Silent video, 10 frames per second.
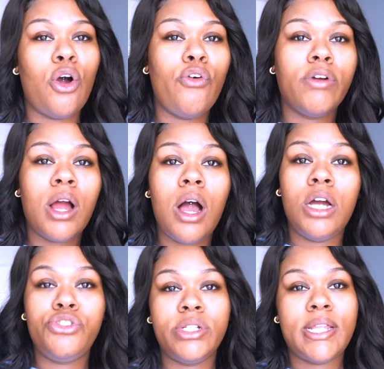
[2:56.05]
over a
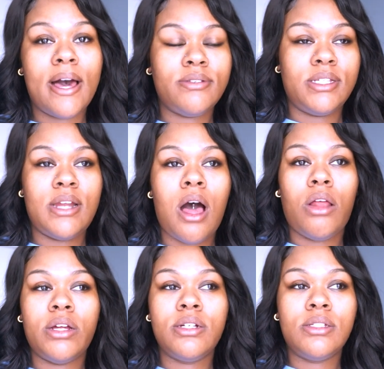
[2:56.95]

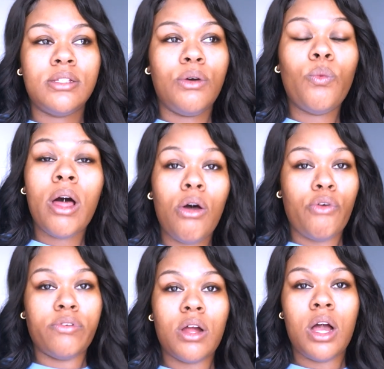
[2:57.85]
$100,000, well over a